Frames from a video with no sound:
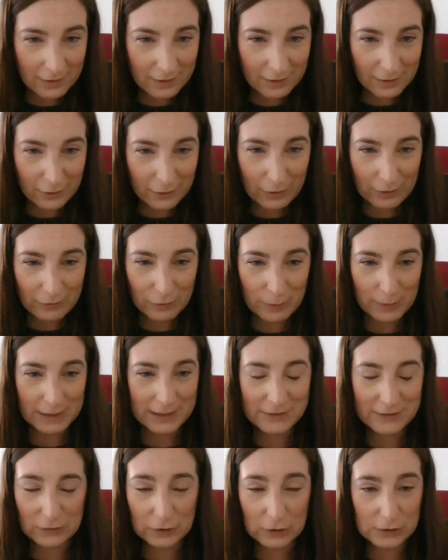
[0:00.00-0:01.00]
Oh,
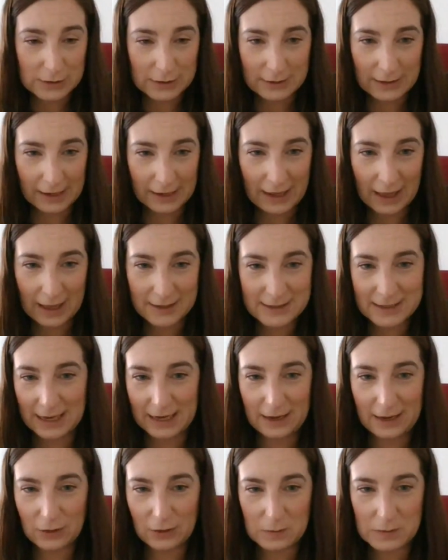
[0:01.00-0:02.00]
everybody's frozen. I can't see
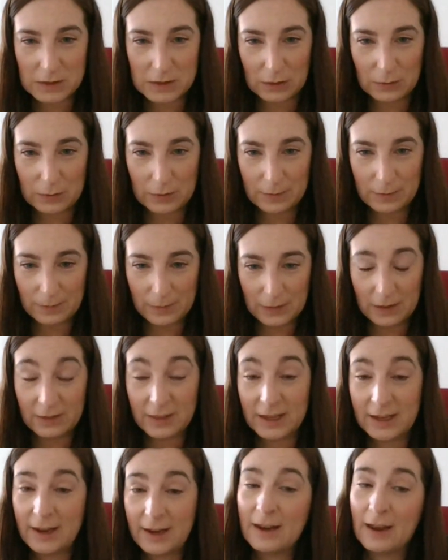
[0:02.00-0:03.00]
any thumbs up.
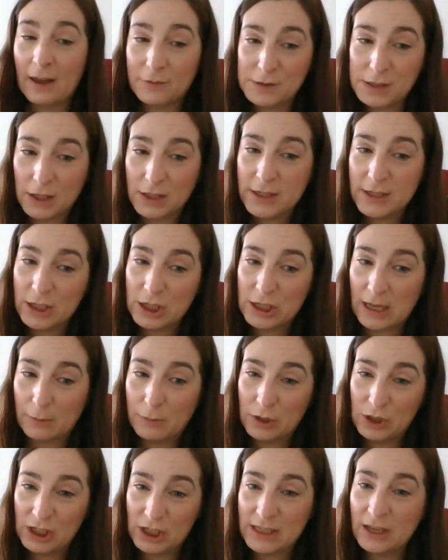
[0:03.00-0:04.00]
They did have sausage
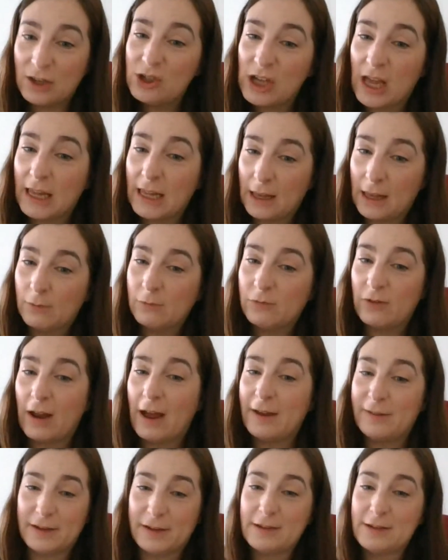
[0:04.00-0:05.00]
sandwiches and jelly on
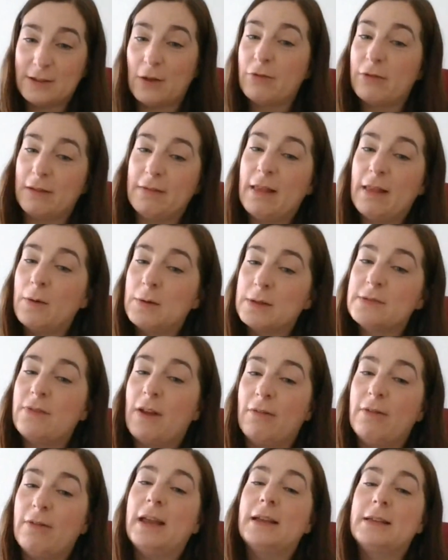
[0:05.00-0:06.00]
Friday, so I think that was
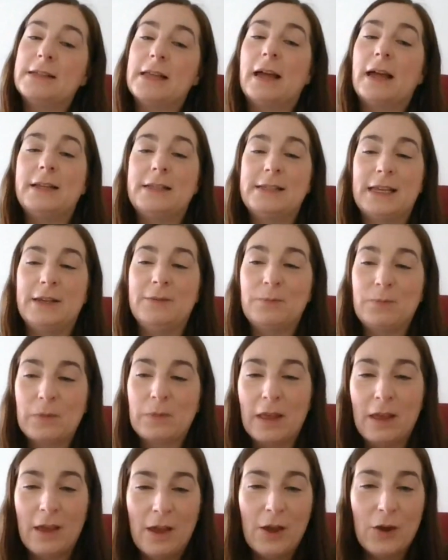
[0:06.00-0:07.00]
very exciting.
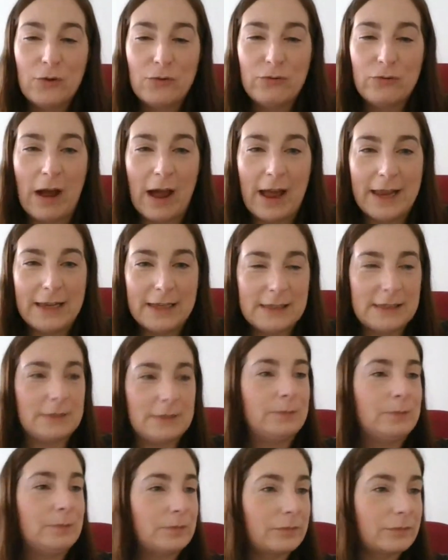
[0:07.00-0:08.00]
Right.
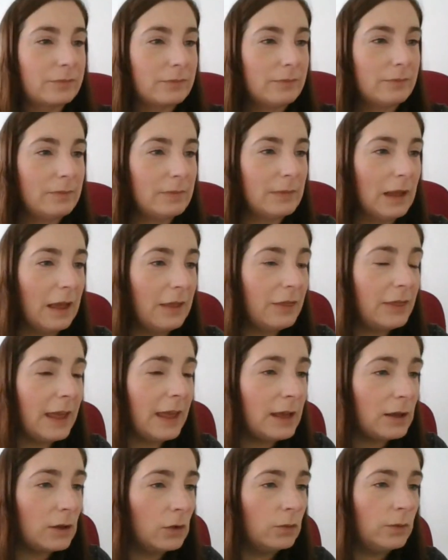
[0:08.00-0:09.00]
I
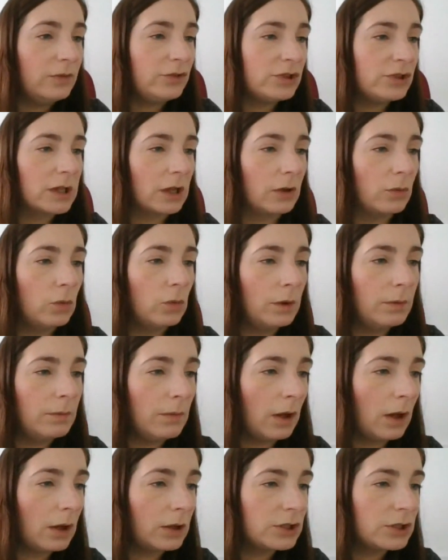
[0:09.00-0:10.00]
think, oh, we've just got one
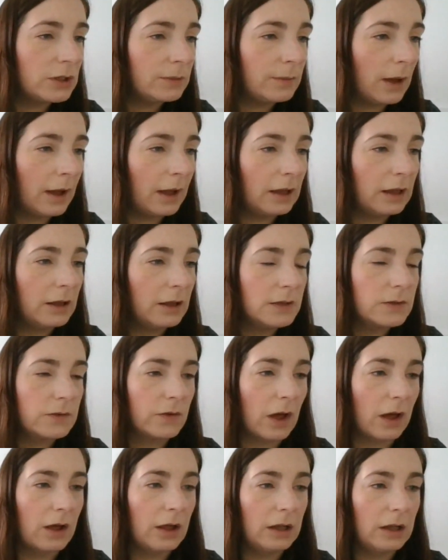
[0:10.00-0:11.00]
more, two more hellos. We've
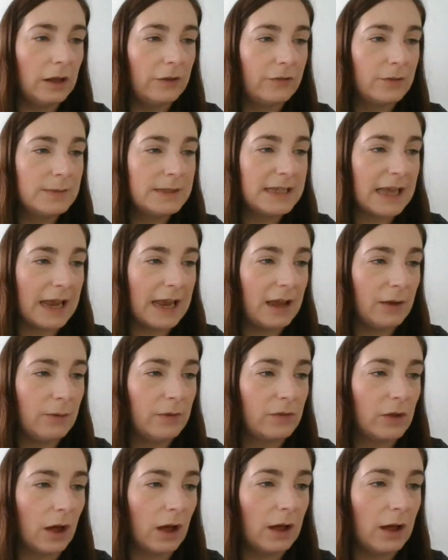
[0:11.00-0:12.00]
got a hello from Senna. We've
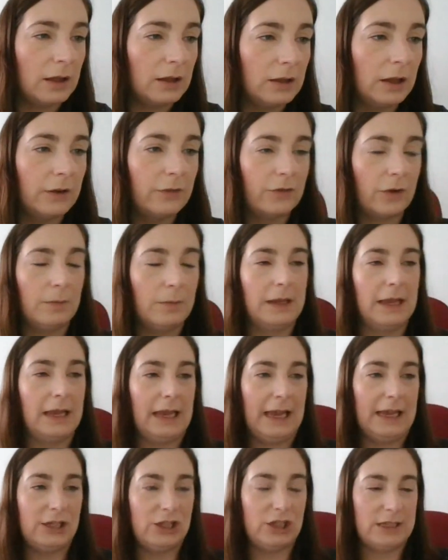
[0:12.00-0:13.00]
got a hello from
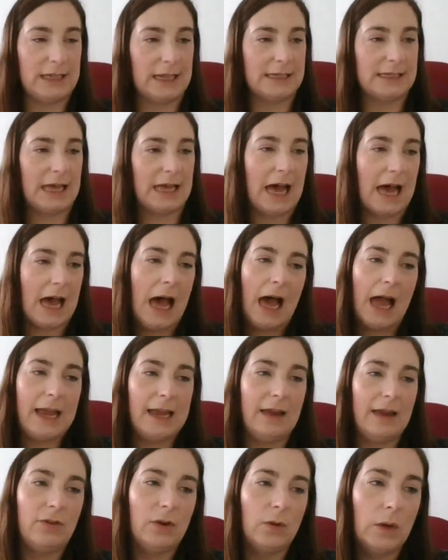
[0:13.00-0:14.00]
Lily. She says, hi,
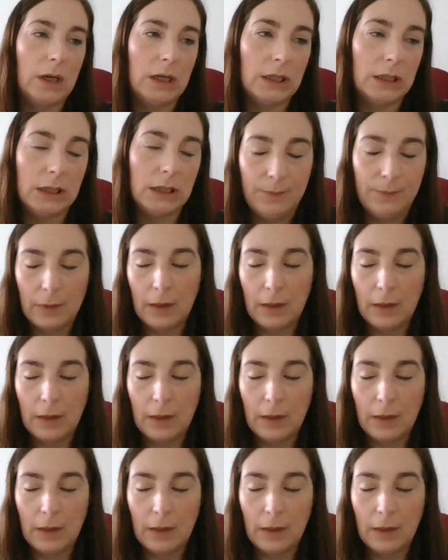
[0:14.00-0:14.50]
everyone.